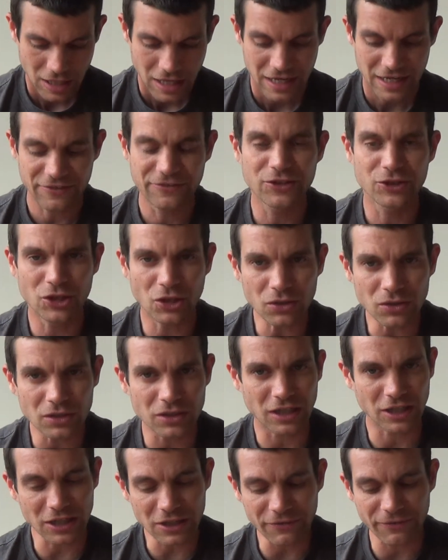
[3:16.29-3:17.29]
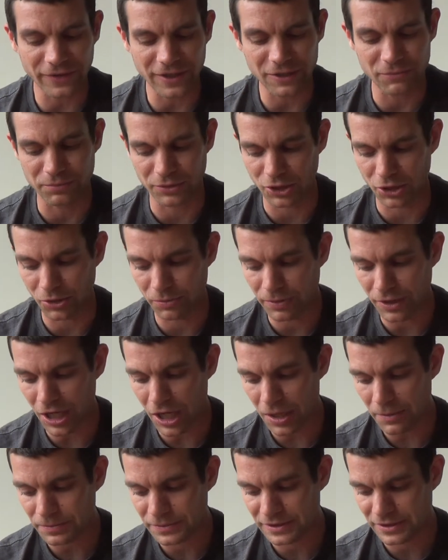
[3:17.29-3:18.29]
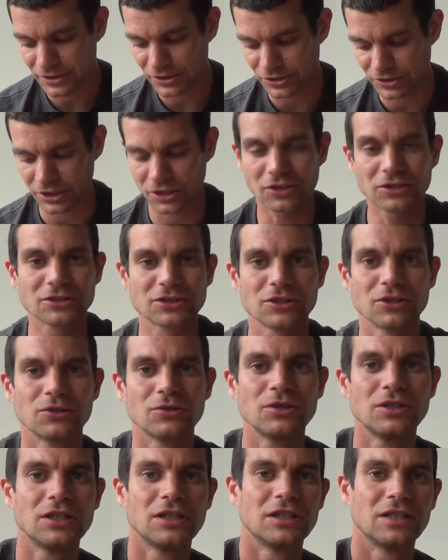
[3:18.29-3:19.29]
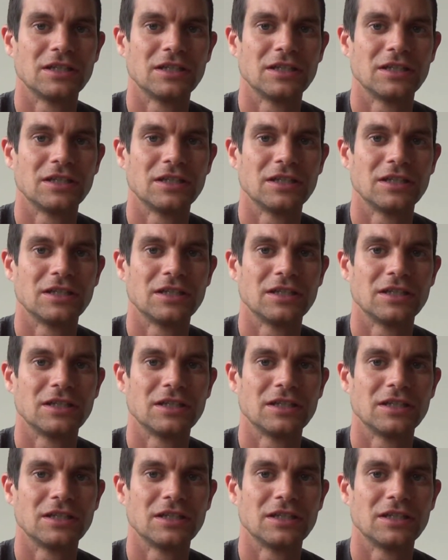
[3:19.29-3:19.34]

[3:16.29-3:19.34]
If you aren't a fan of blow pops, there's also